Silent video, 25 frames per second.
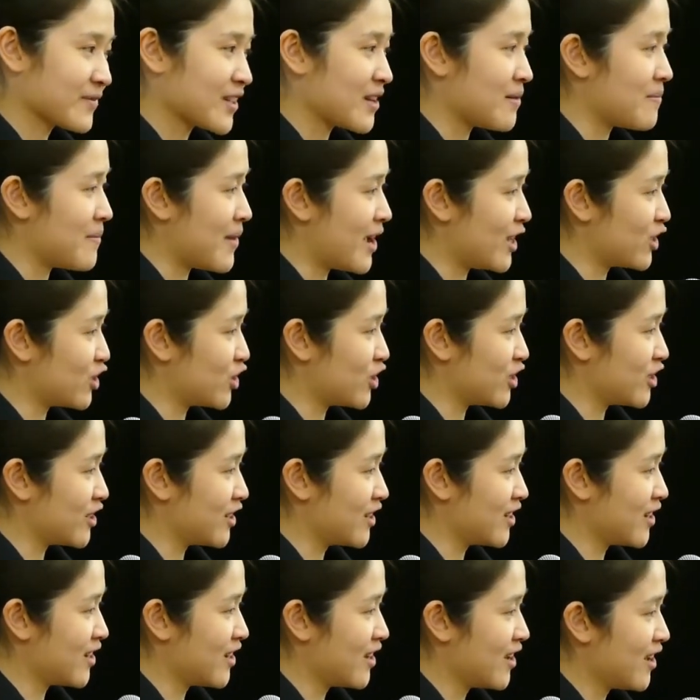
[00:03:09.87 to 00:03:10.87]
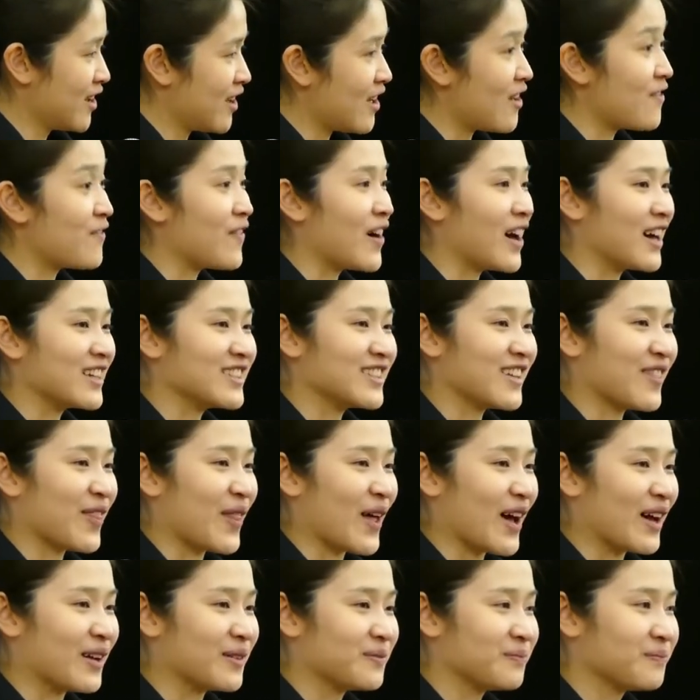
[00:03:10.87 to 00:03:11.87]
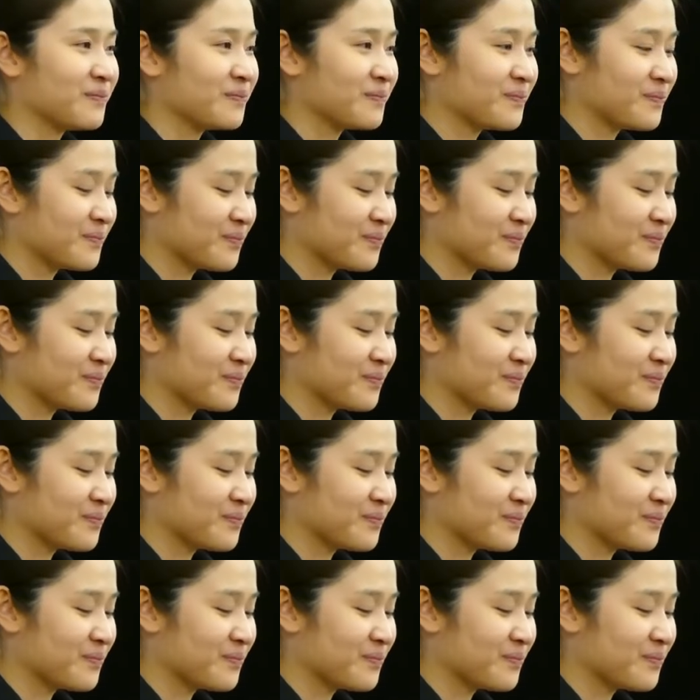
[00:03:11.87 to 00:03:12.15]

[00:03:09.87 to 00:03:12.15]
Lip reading: Imagine if I did that.